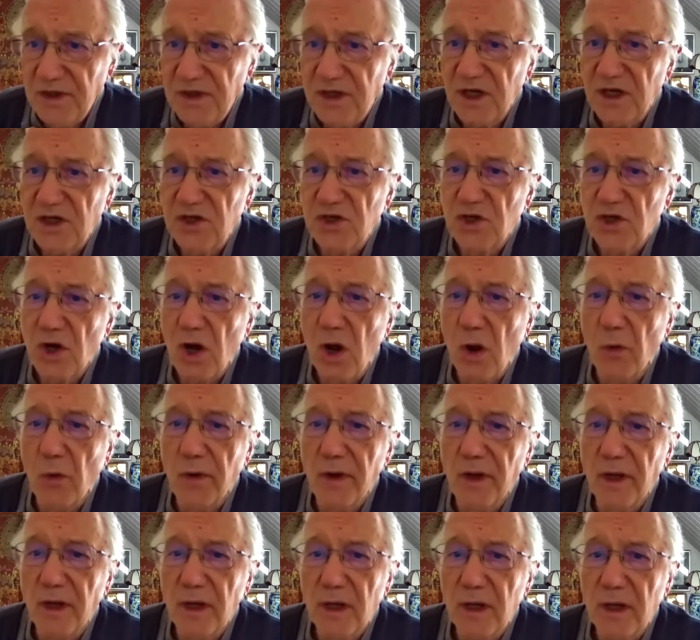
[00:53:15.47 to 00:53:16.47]
the
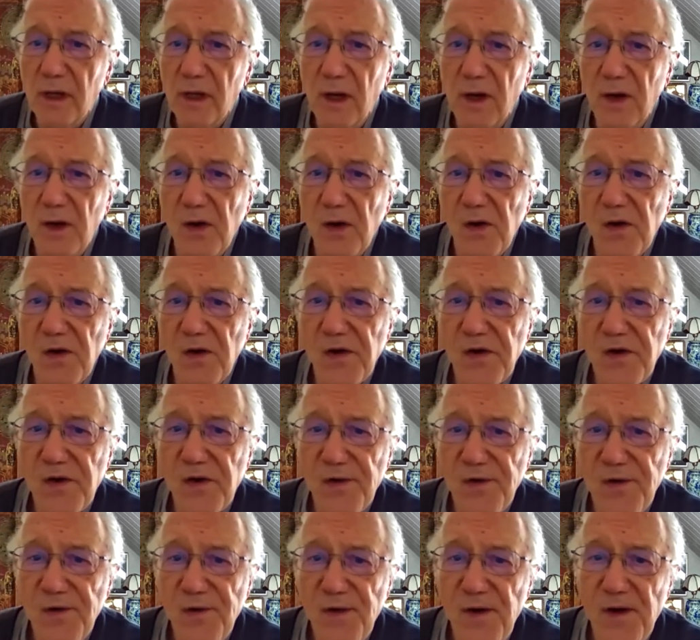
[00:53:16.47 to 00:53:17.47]
drawing
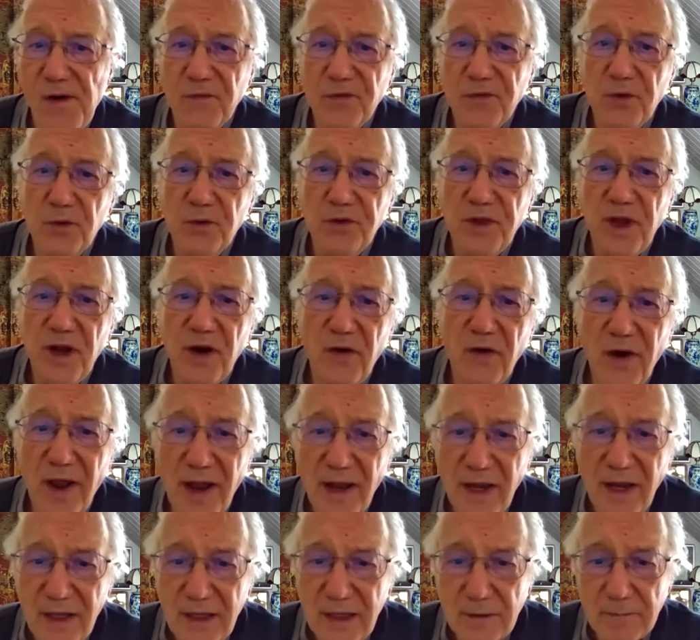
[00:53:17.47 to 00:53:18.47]
to the
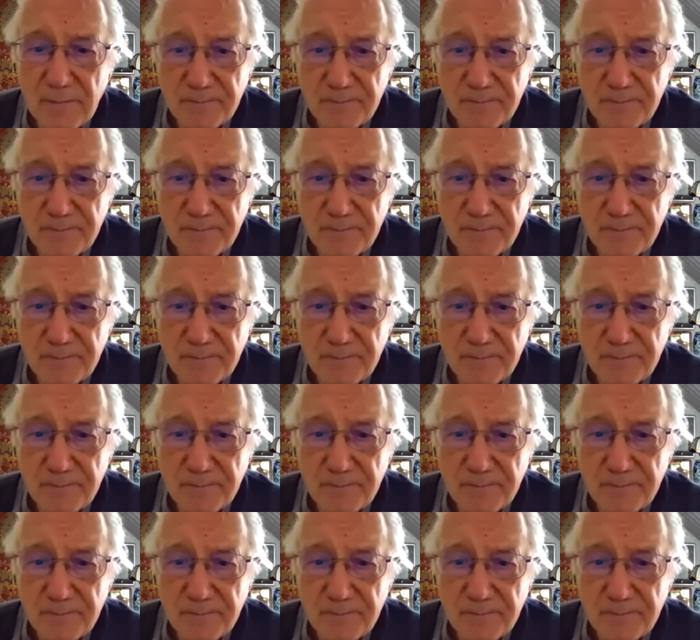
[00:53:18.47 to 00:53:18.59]
right.